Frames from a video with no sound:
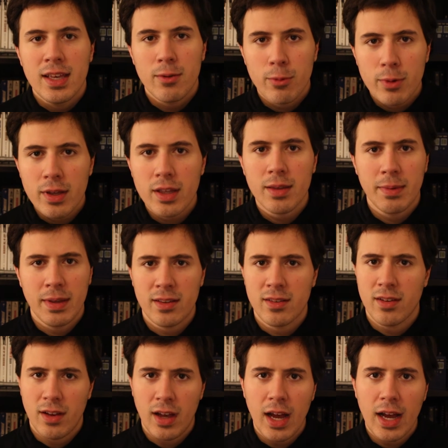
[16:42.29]
means
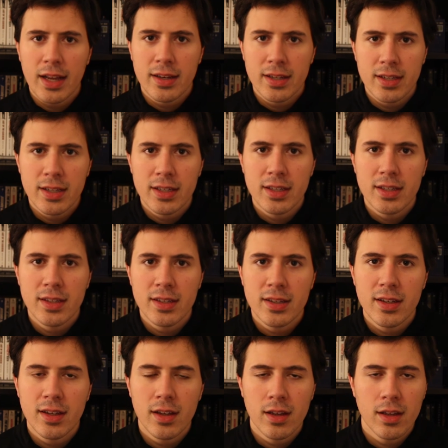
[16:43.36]
a lot.
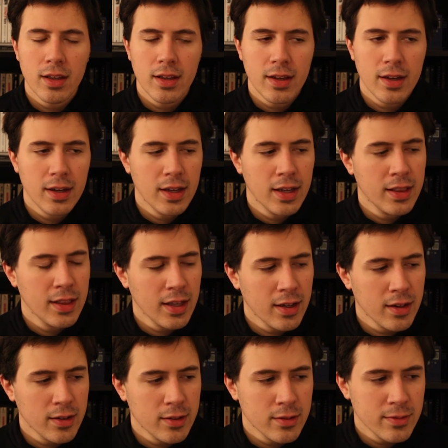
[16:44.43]
And
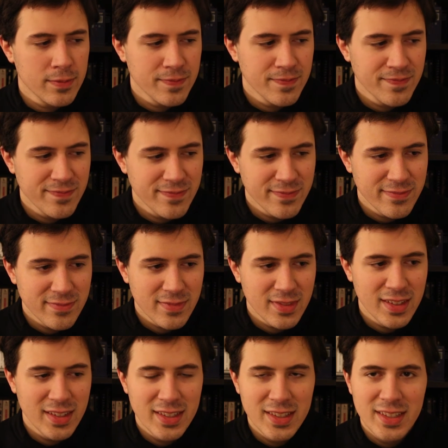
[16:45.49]
now,
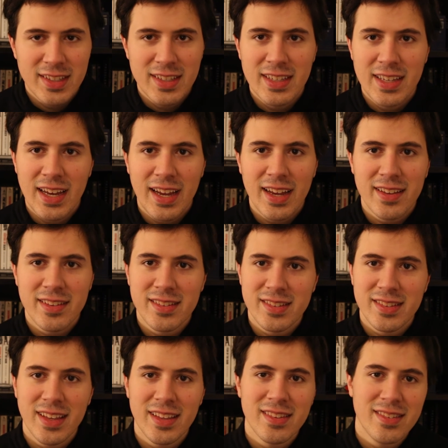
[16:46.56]
I guess
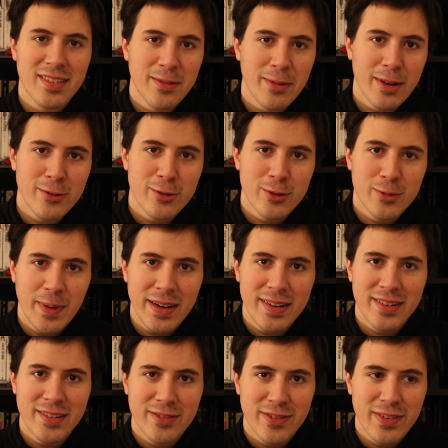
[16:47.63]
this ends the
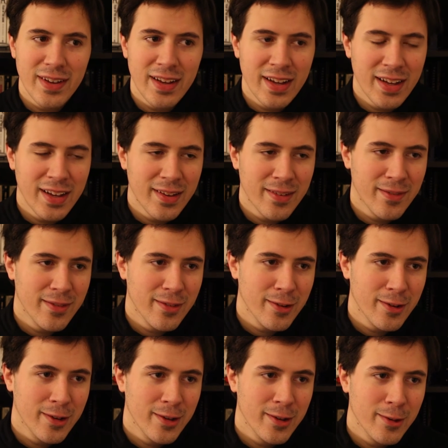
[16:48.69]
retrospective.
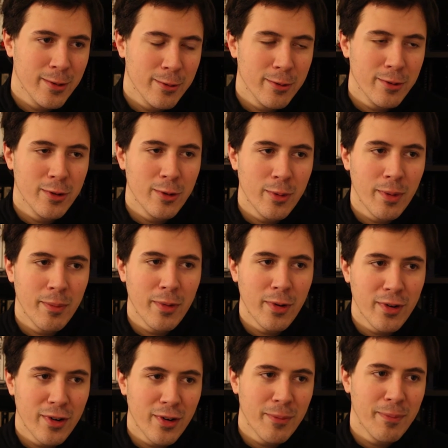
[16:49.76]
We'll do one
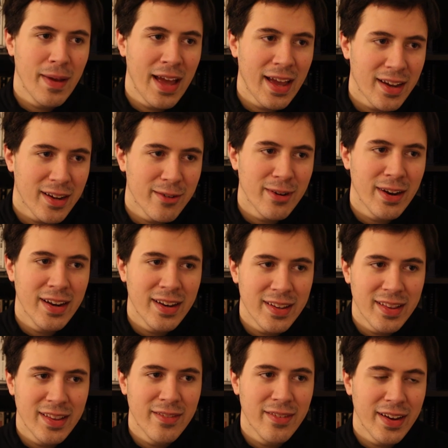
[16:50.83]
more look back right
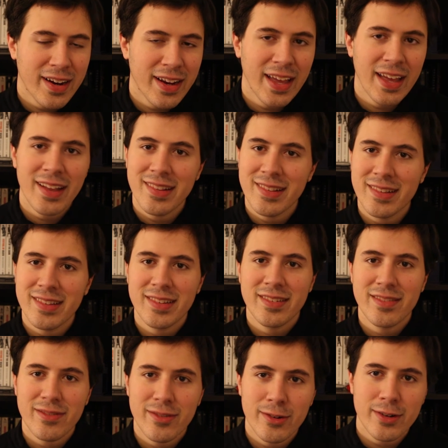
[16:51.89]
at the very end.
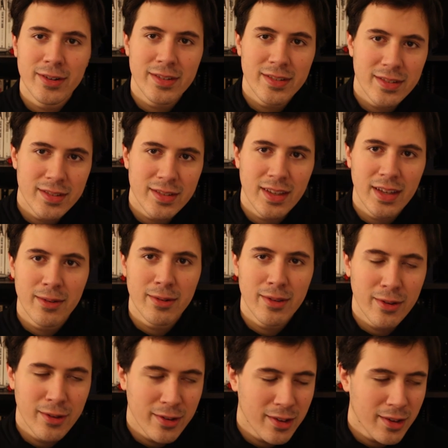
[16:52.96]
Of course, I'll
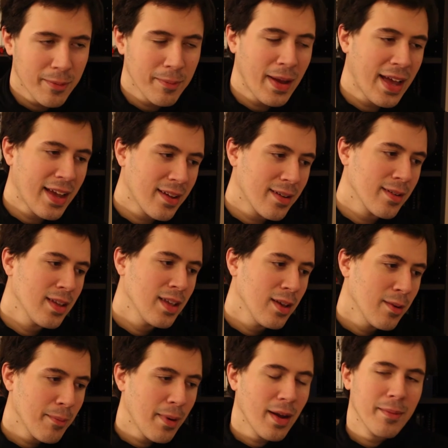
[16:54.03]
do a look back.
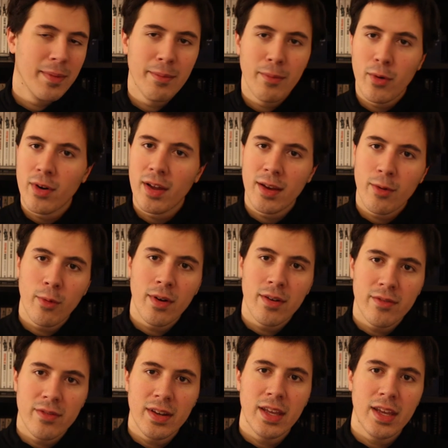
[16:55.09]
Probably be more like
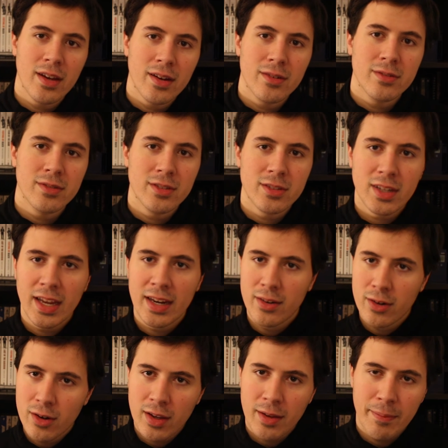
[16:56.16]
one video, just kind
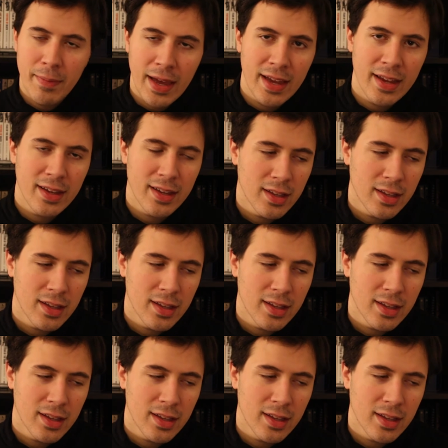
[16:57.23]
of looking back.